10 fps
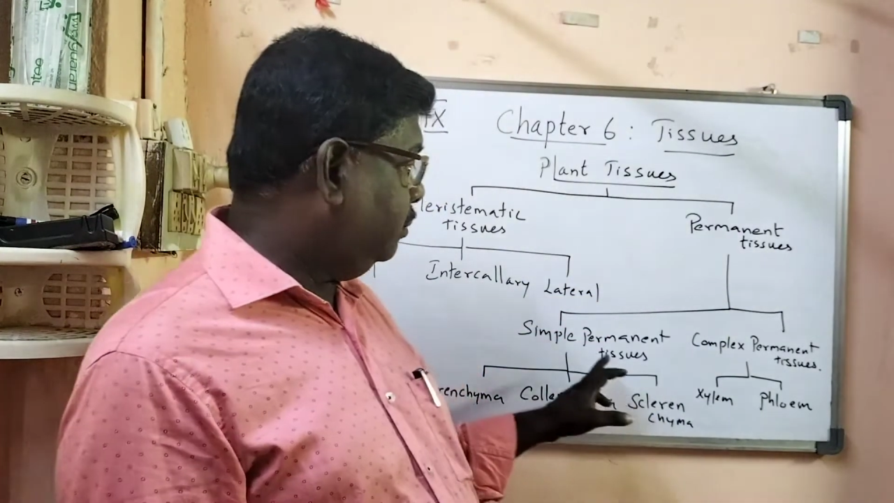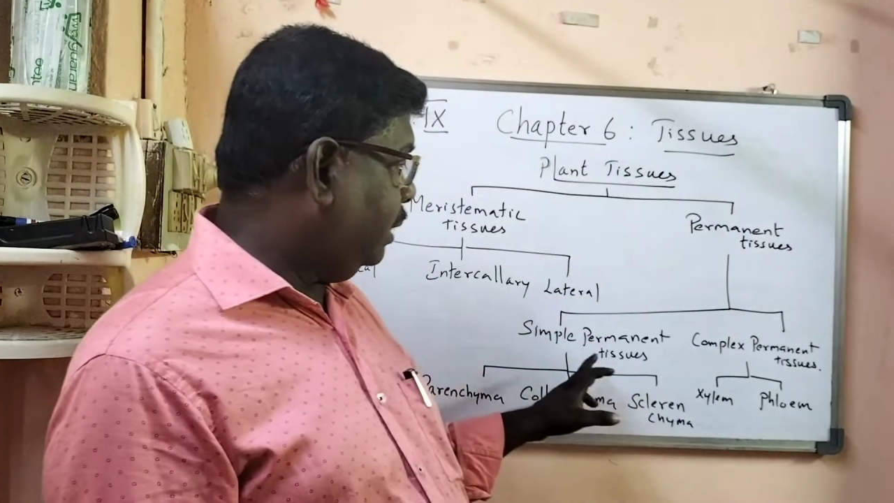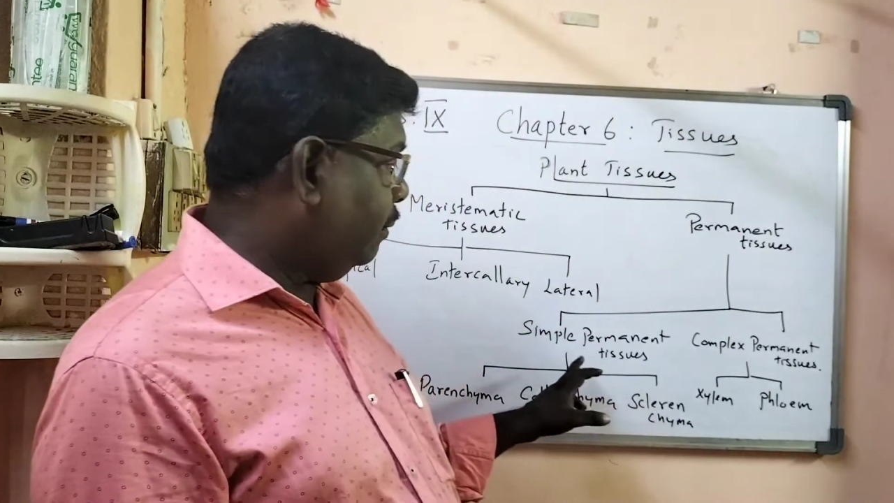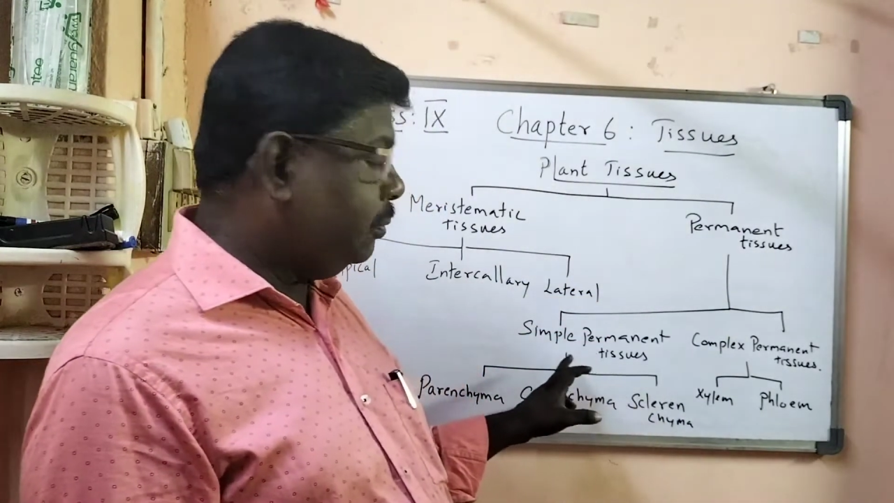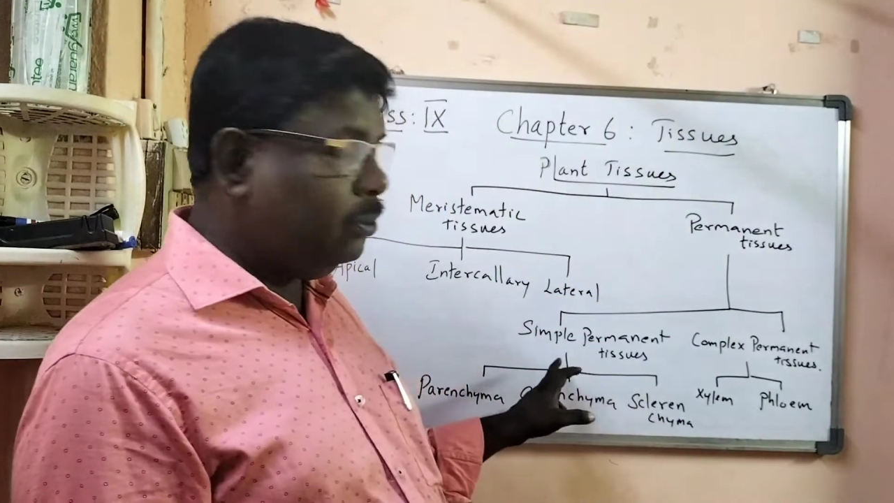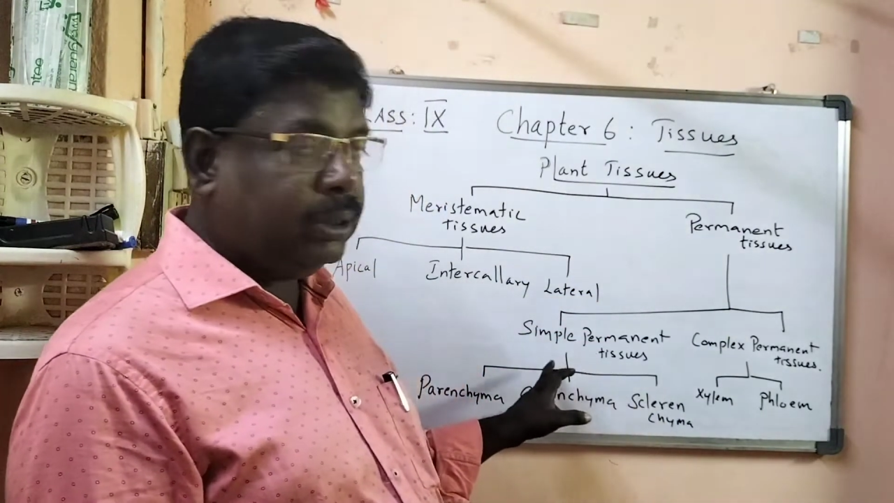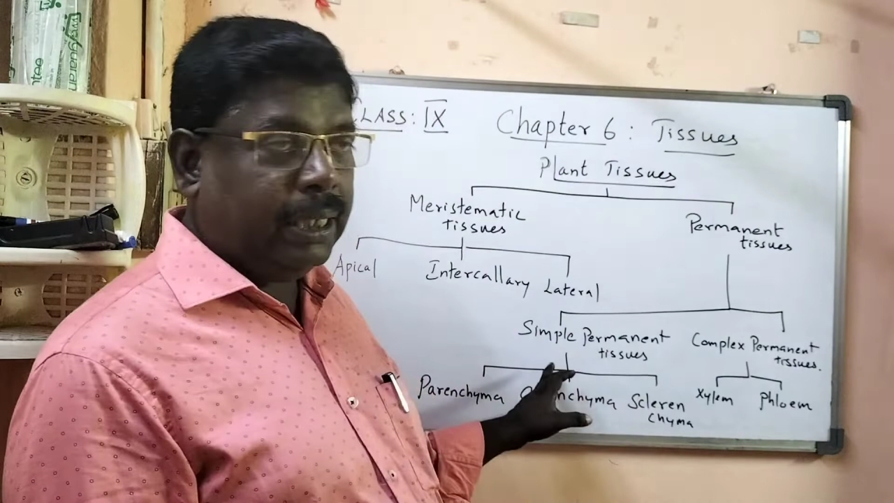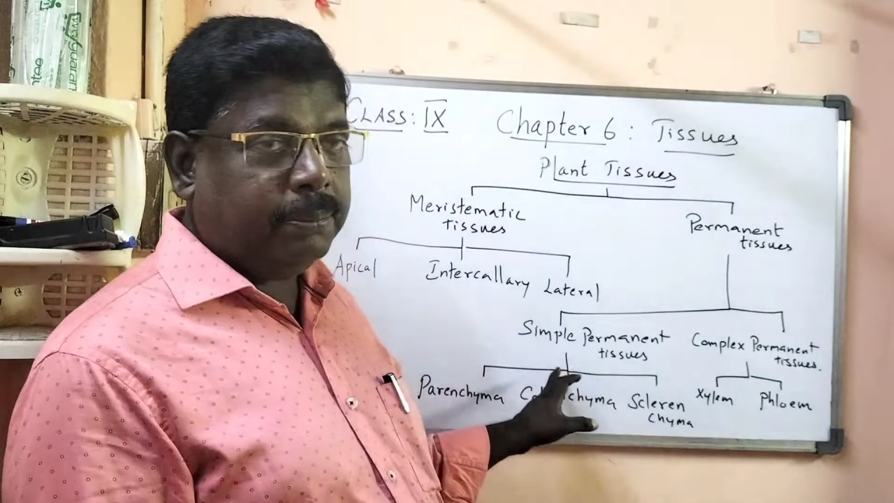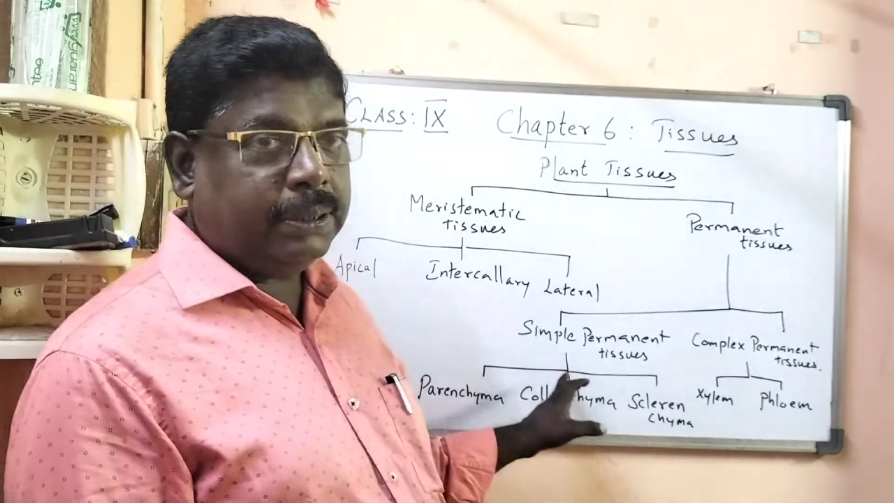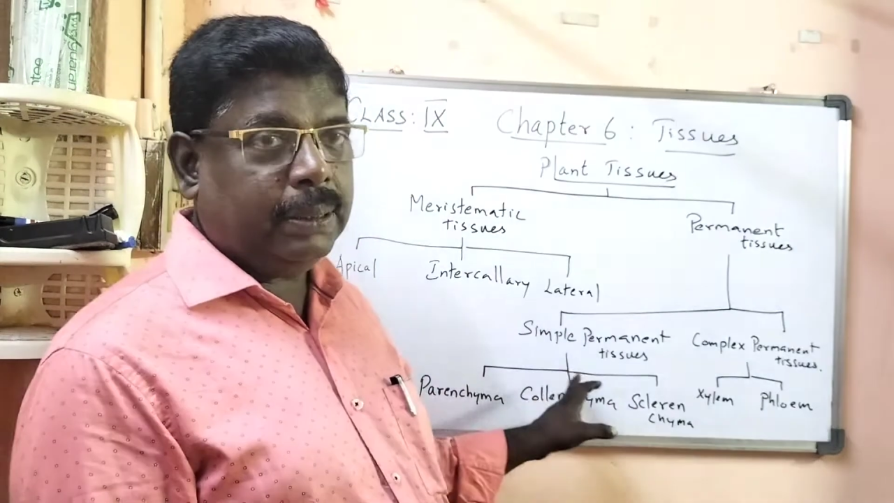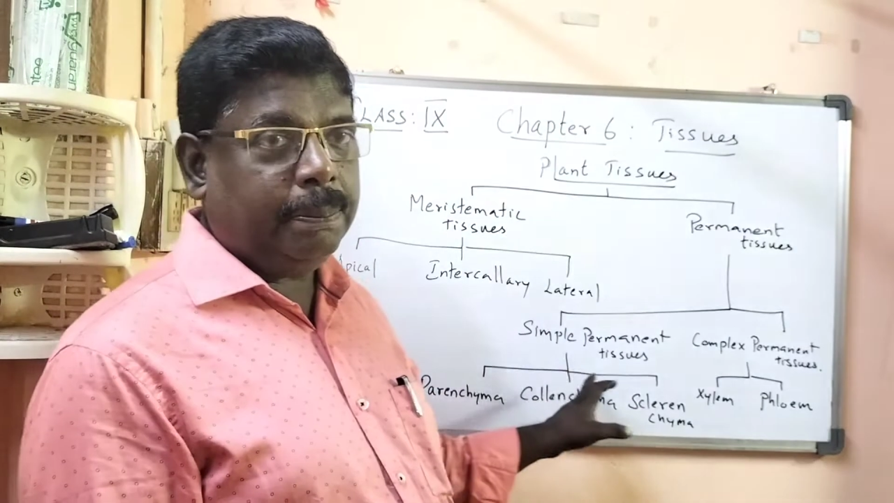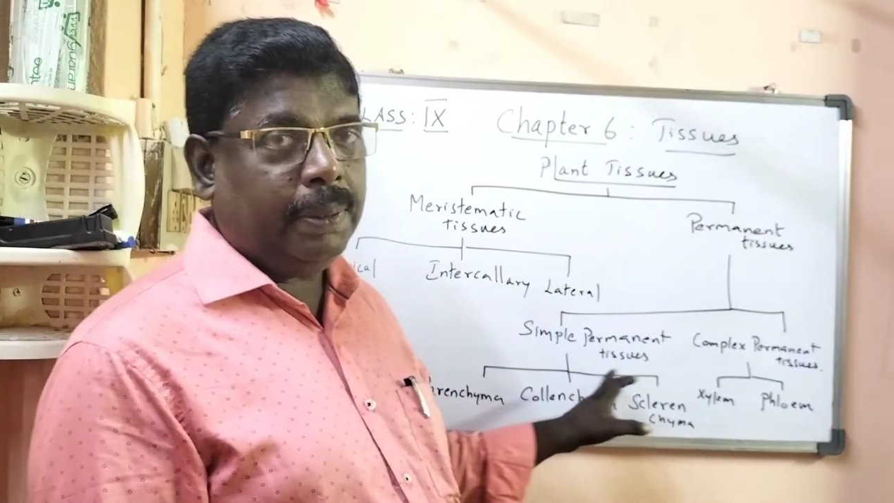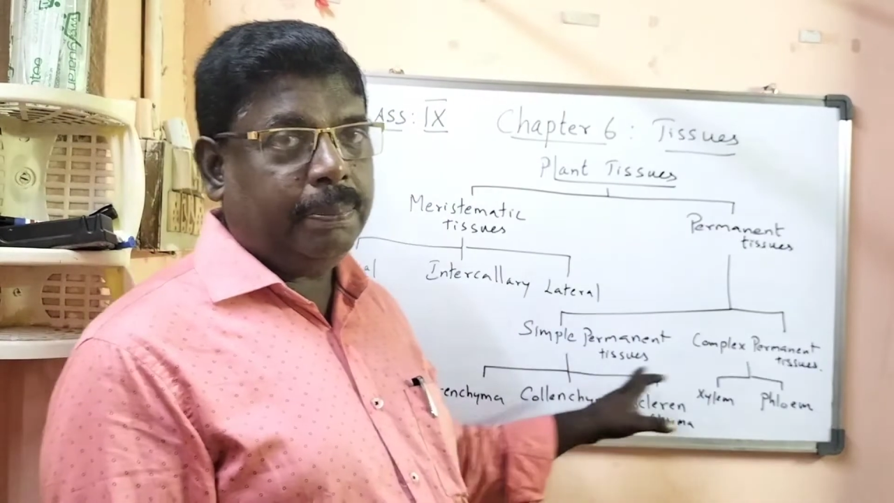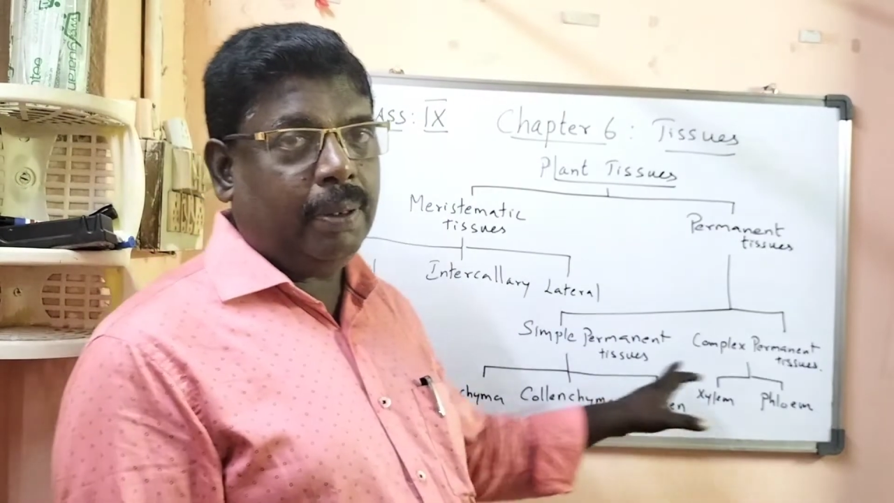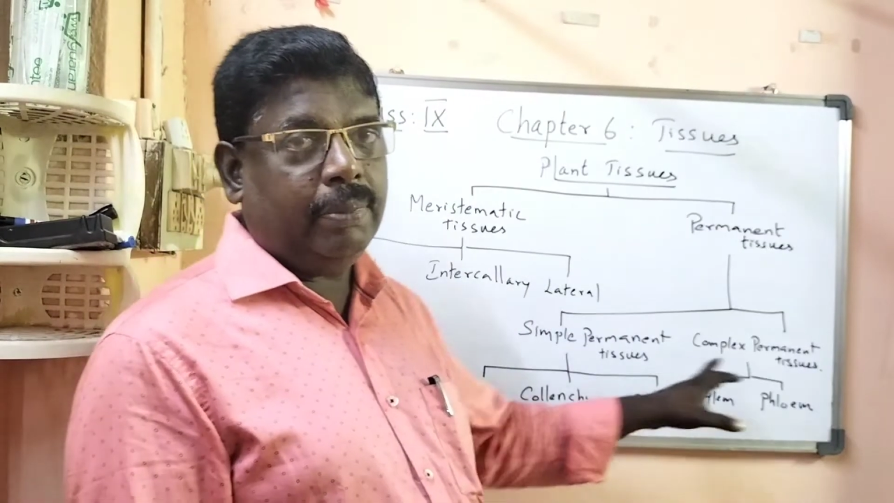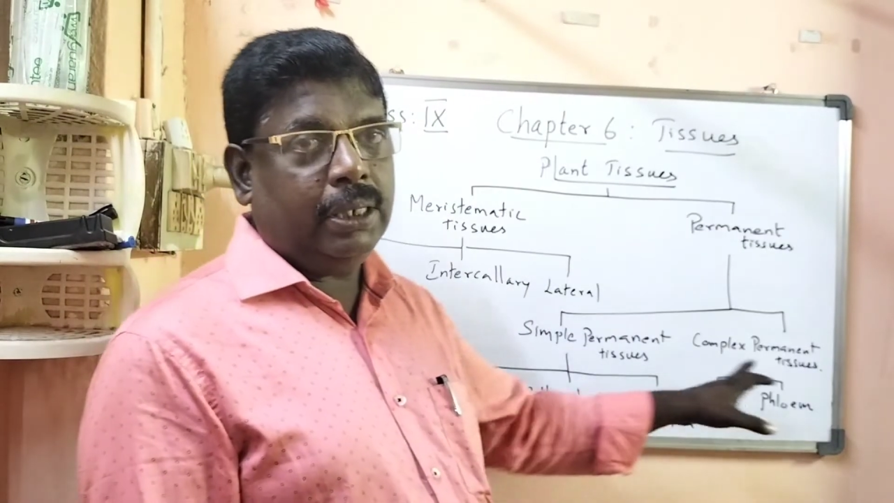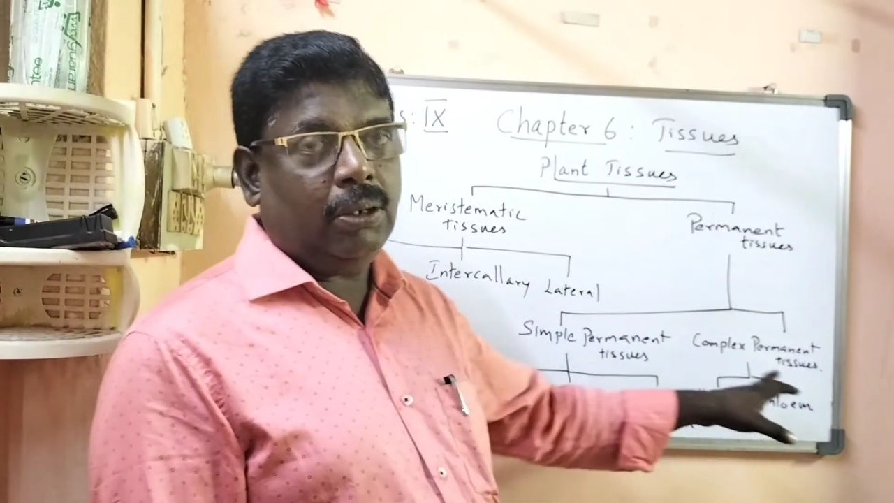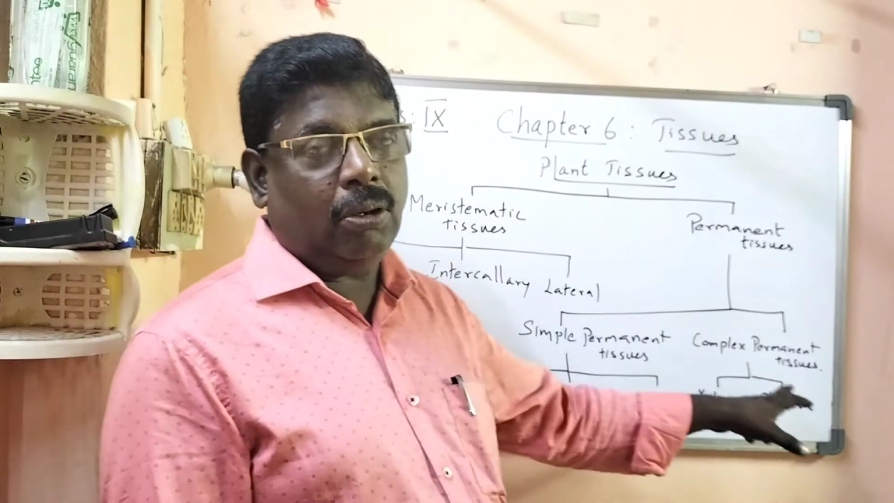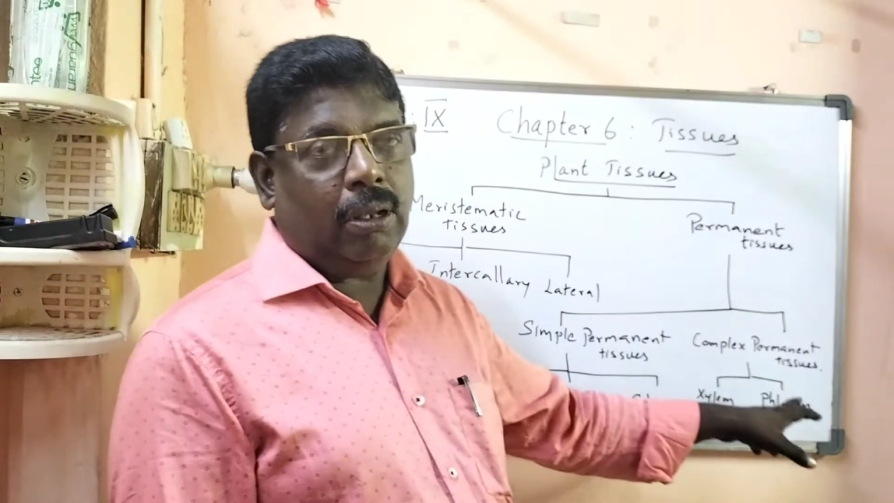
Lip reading: we have two types, simple permanent